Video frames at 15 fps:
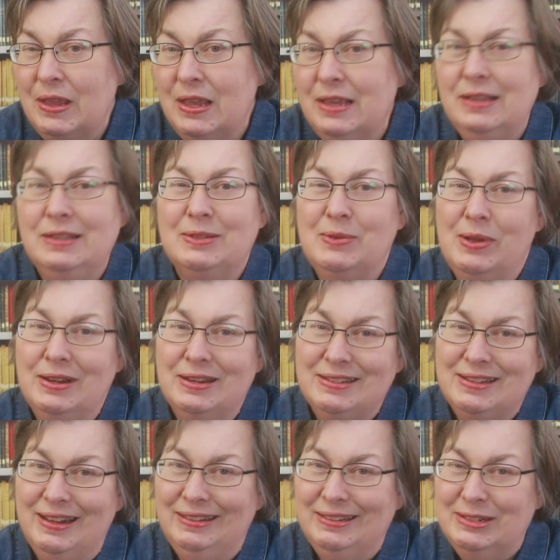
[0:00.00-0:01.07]
He's quite a
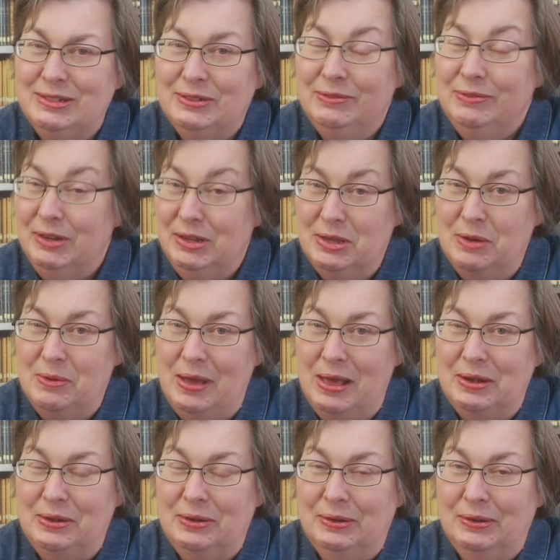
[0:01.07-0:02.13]
talented video
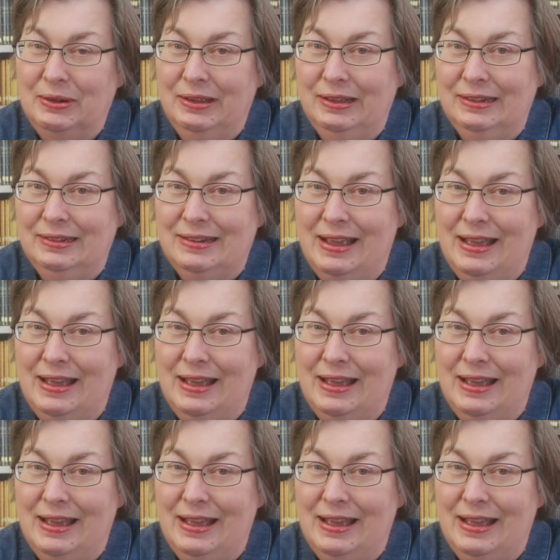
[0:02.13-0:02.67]
editor and